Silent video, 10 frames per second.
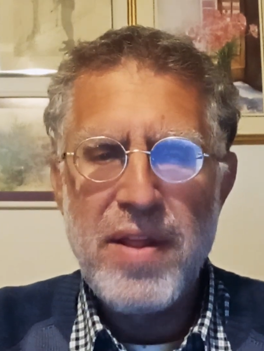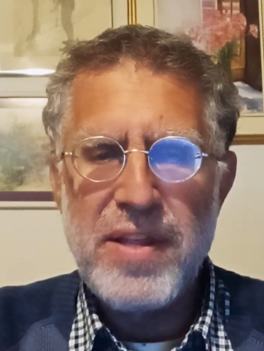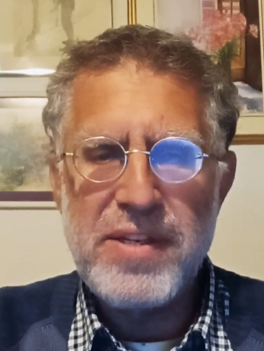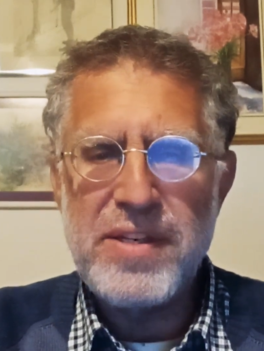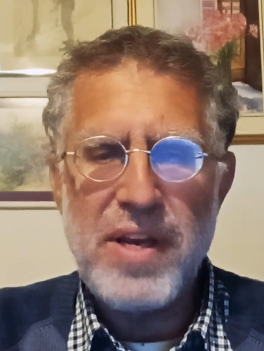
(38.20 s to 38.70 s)

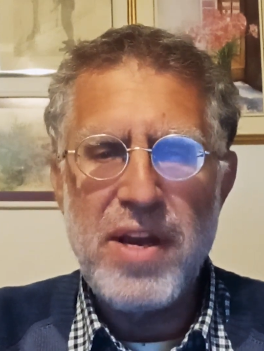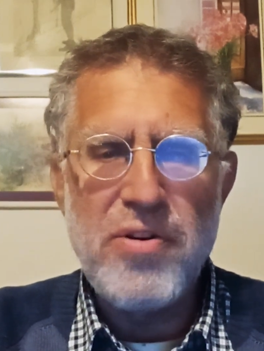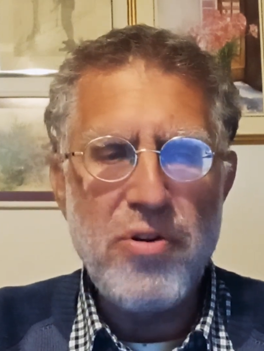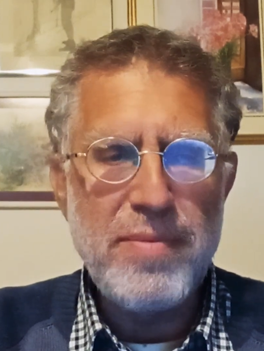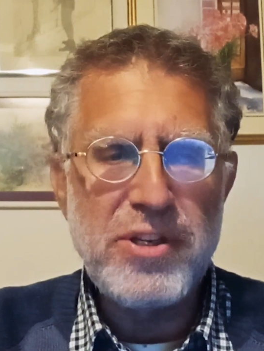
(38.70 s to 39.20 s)
This
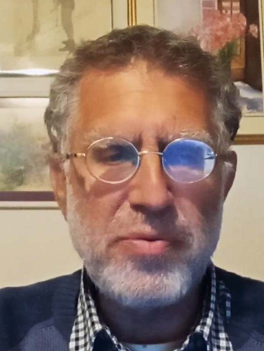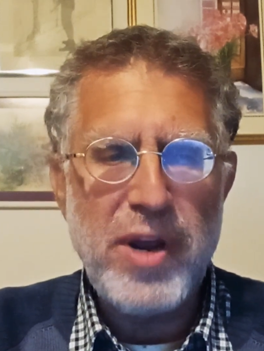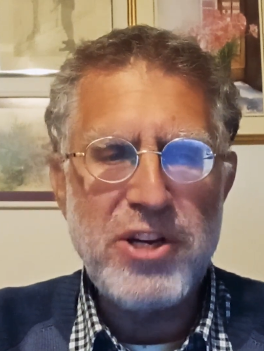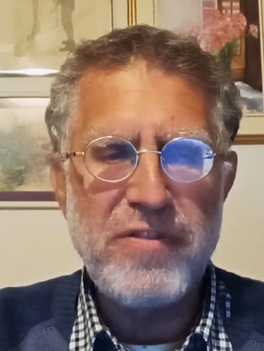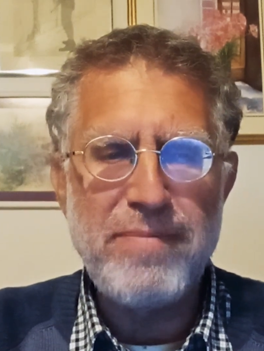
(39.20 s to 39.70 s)
enormous
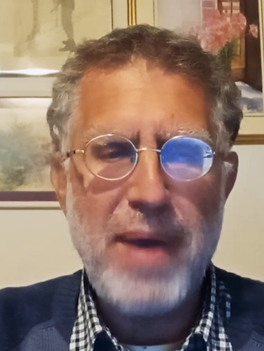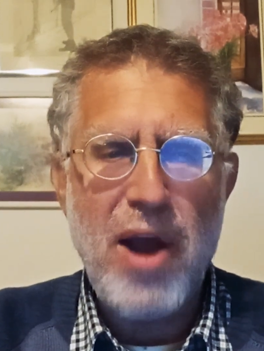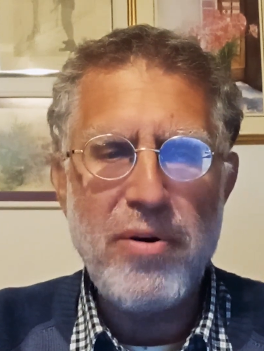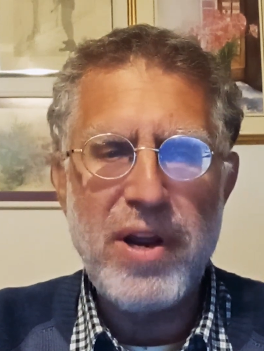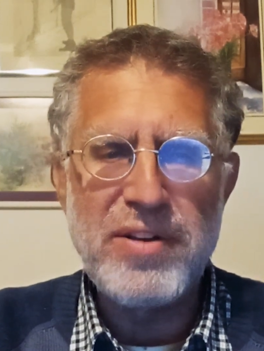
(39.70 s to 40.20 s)
range of
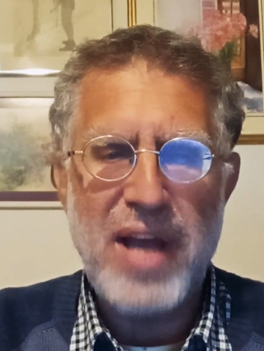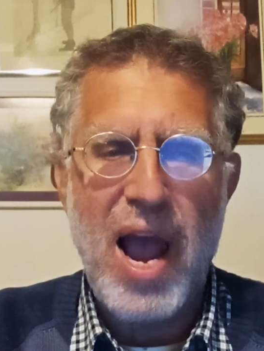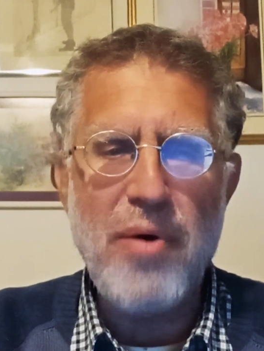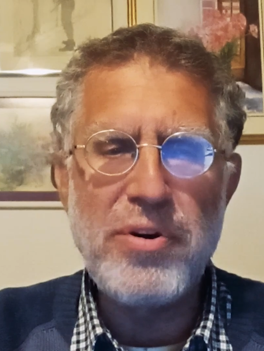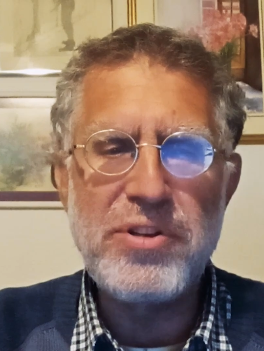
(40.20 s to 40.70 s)
power is
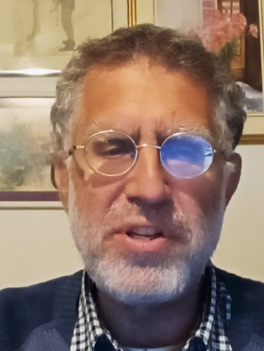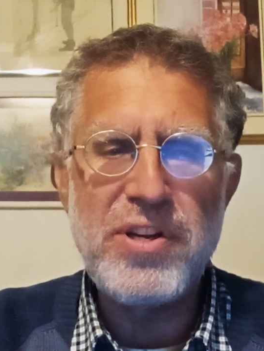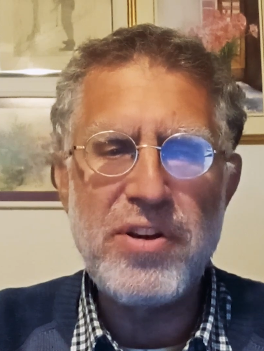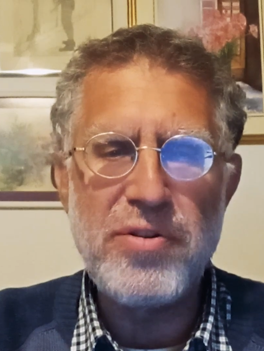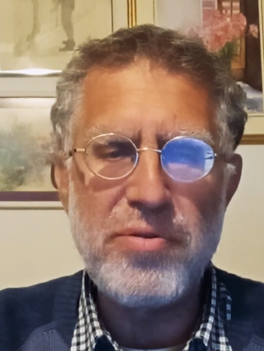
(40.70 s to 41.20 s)
ours to
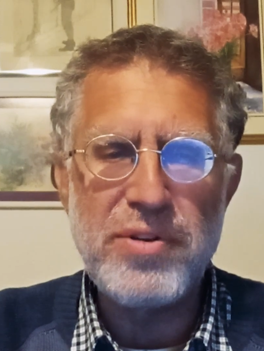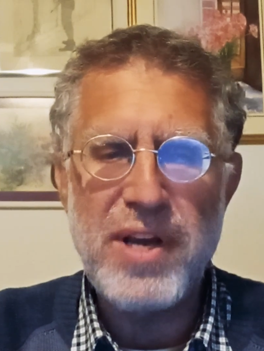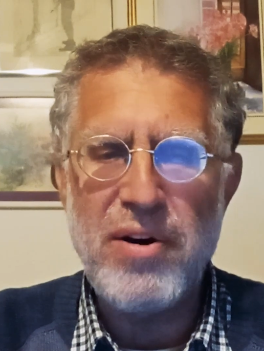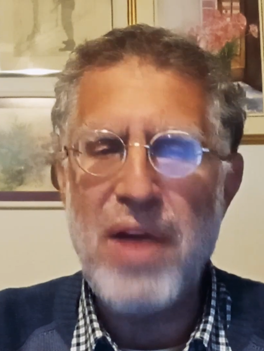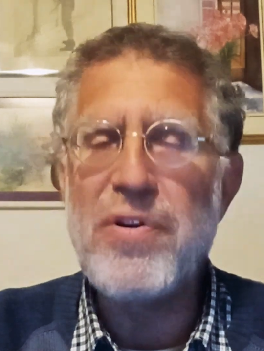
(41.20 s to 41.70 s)
use
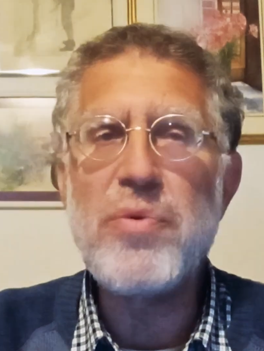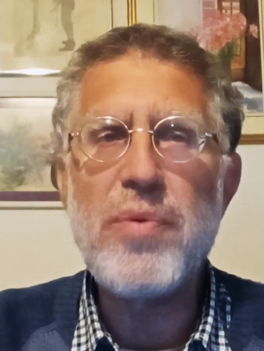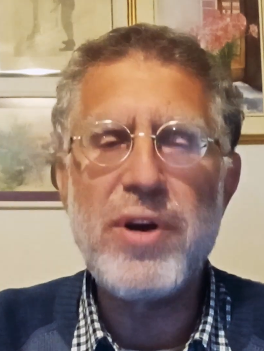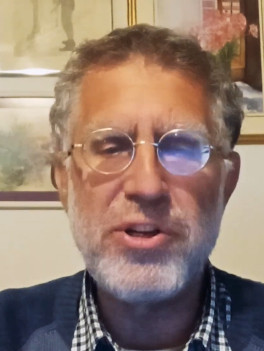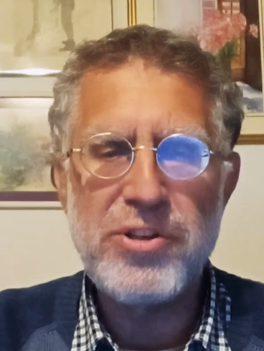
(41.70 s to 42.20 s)
however
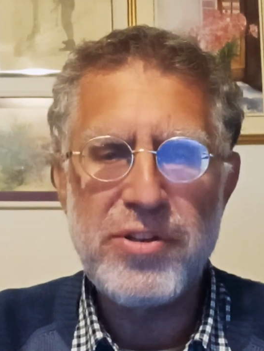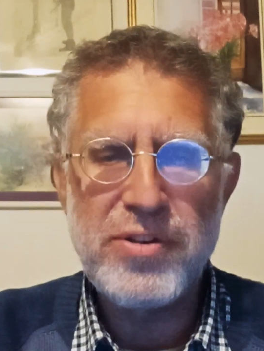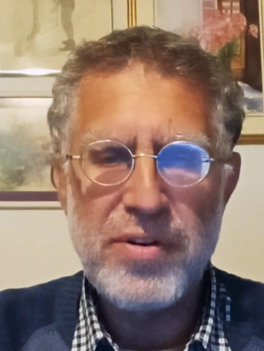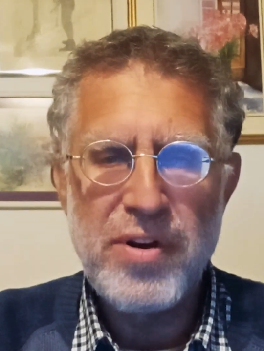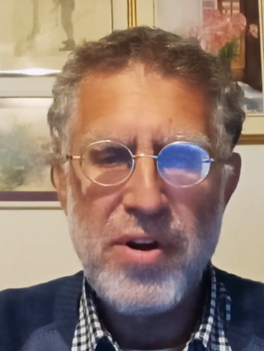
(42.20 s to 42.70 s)
we
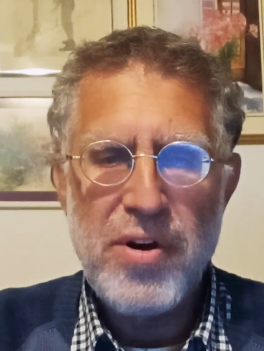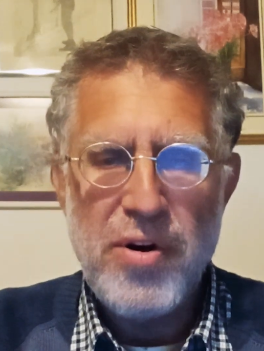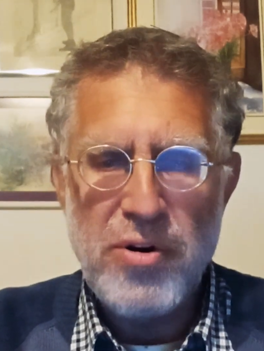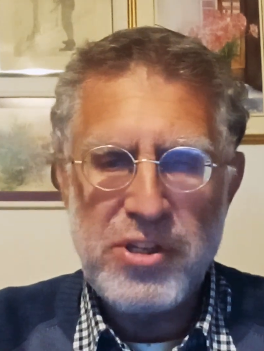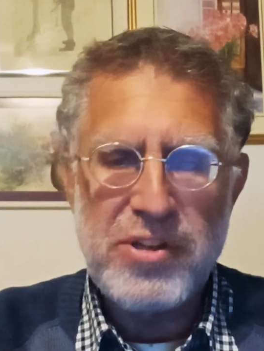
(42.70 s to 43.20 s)
wish,
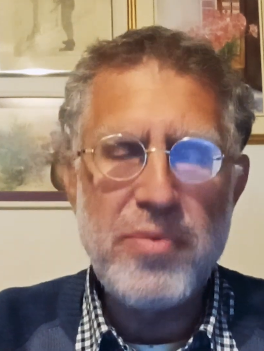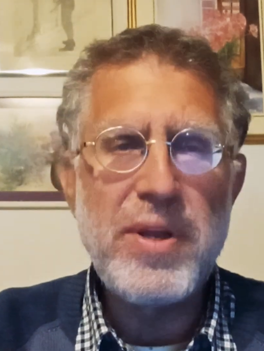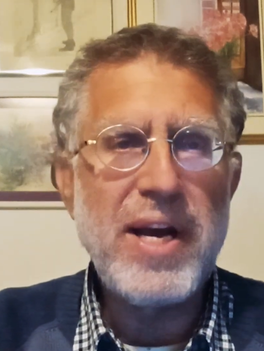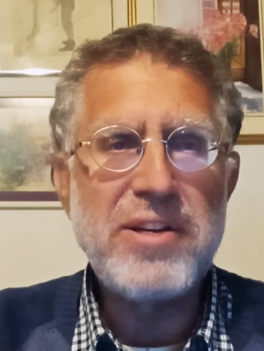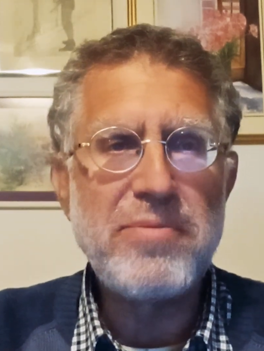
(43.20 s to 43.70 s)
or so
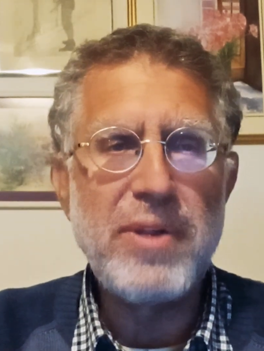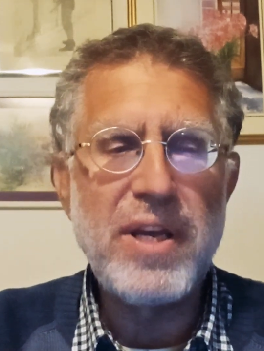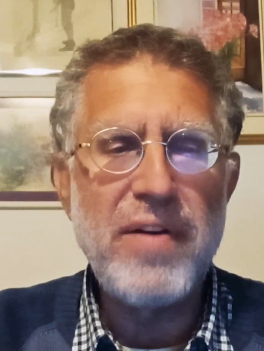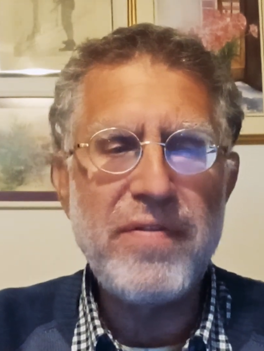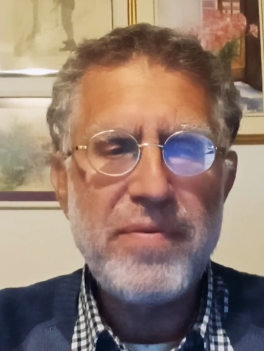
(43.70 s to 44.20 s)
we like to
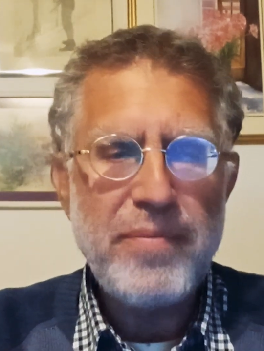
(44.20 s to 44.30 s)
believe.